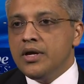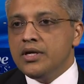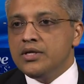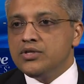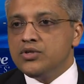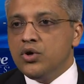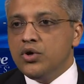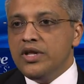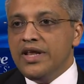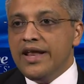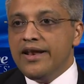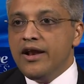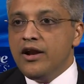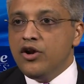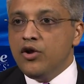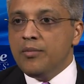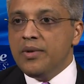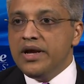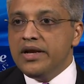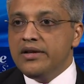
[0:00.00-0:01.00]
So
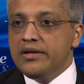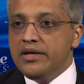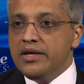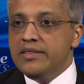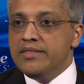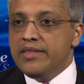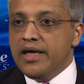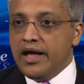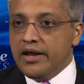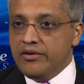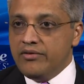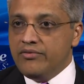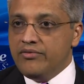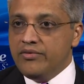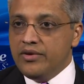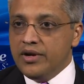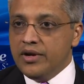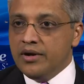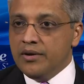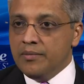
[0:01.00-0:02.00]
lenalidomide in that,
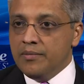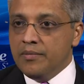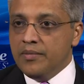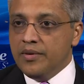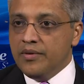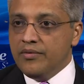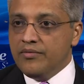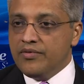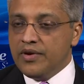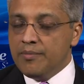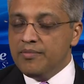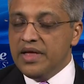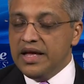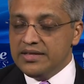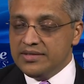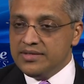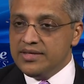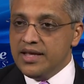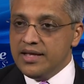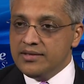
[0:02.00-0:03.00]
um, from
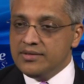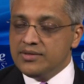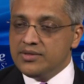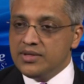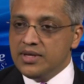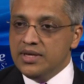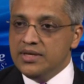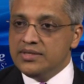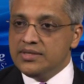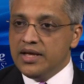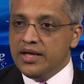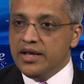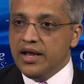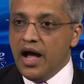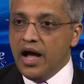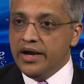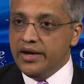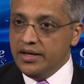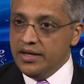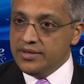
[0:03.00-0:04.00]
that sense, is a,
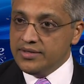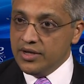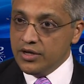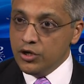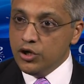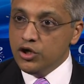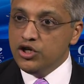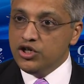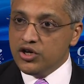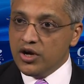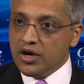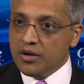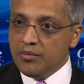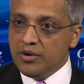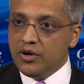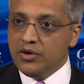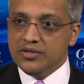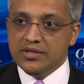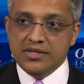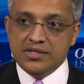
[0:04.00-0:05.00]
is a good drug
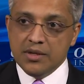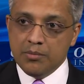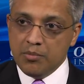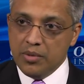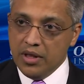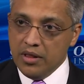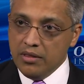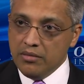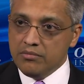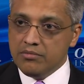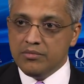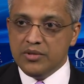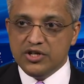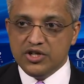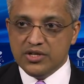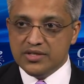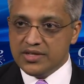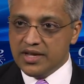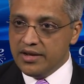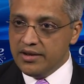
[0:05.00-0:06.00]
because it's a pill,
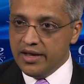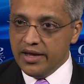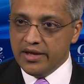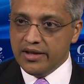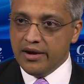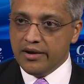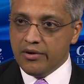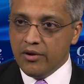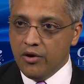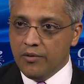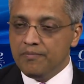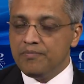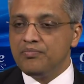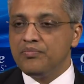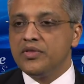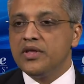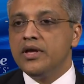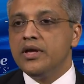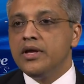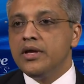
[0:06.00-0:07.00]
patients can take it at home.
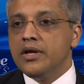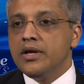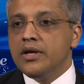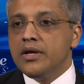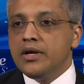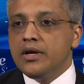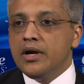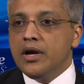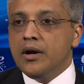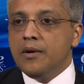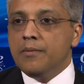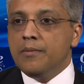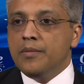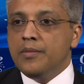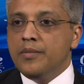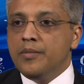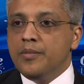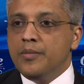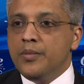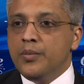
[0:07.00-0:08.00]
Um,
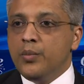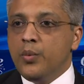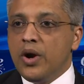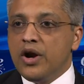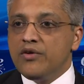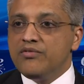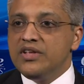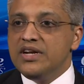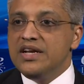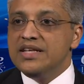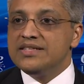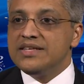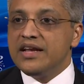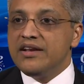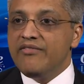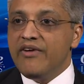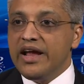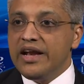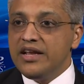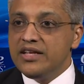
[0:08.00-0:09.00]
one of the
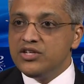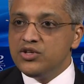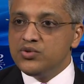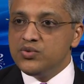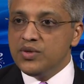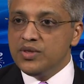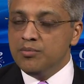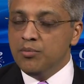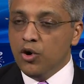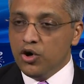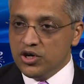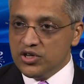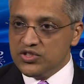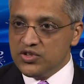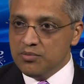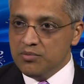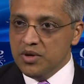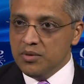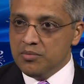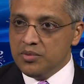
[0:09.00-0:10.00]
disadvantages with
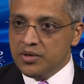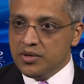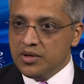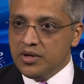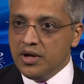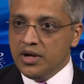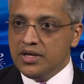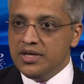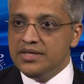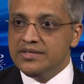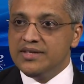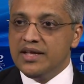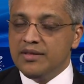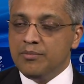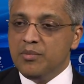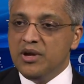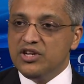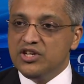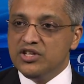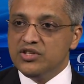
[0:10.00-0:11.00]
bortezomib uh, is
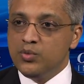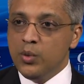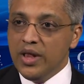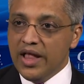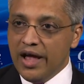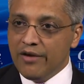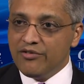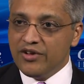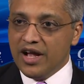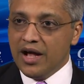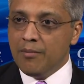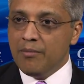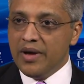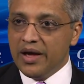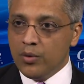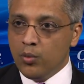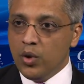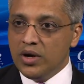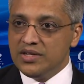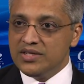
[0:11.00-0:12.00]
that patients will have to come
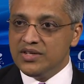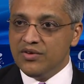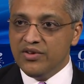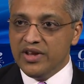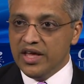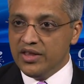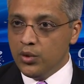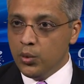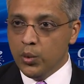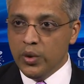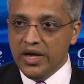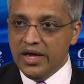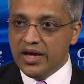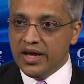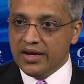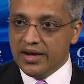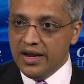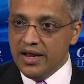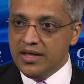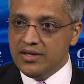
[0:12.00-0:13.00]
back once every other
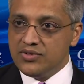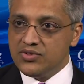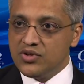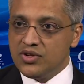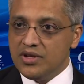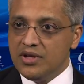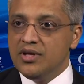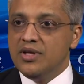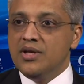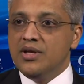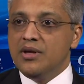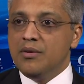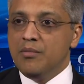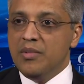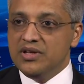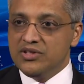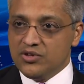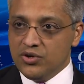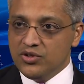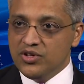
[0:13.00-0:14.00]
week at least
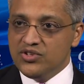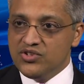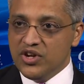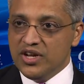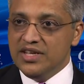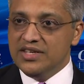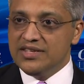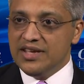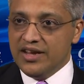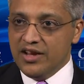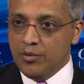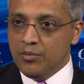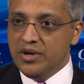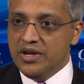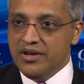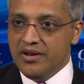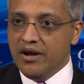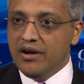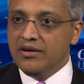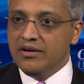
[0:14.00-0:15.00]
based on the studies that have
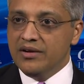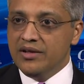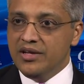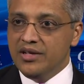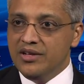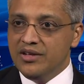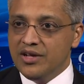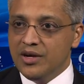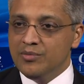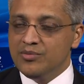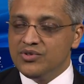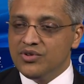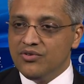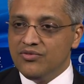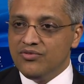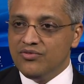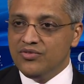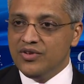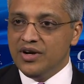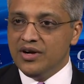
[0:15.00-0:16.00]
been done in terms
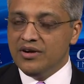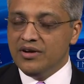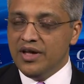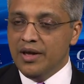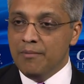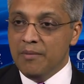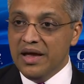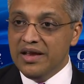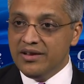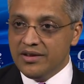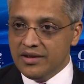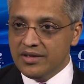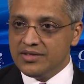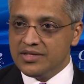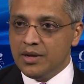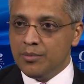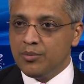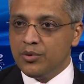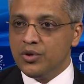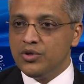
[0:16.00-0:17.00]
of uh, a
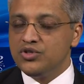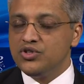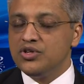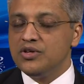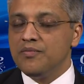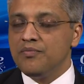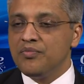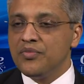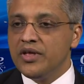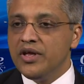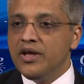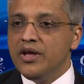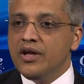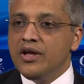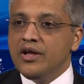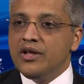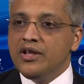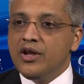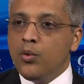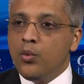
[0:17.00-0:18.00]
maintenance approach.
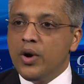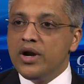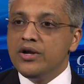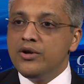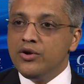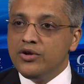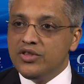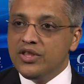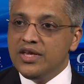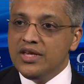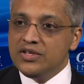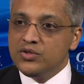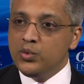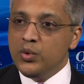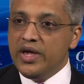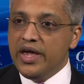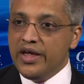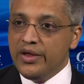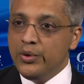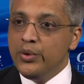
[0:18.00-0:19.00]
Now one good thing is
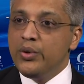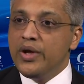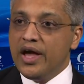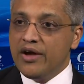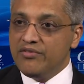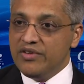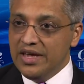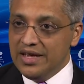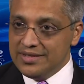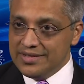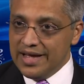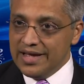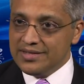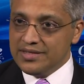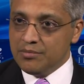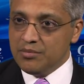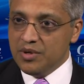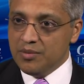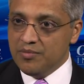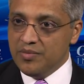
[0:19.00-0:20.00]
we do have
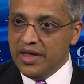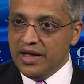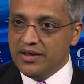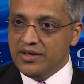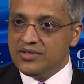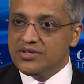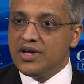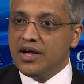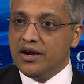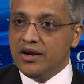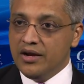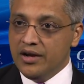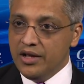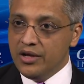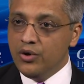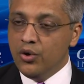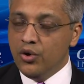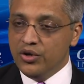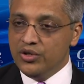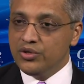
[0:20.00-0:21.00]
ixazomib that is
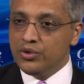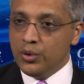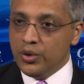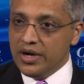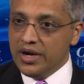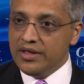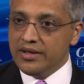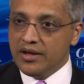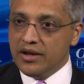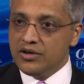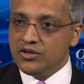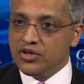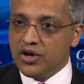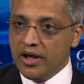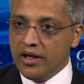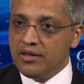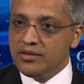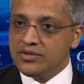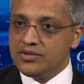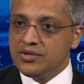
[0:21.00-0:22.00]
currently going through clinical
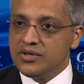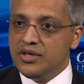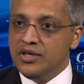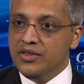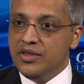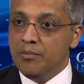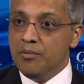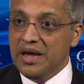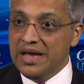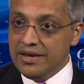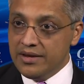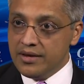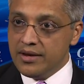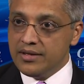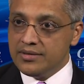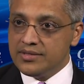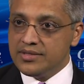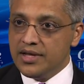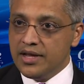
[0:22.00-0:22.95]
trials in the maintenance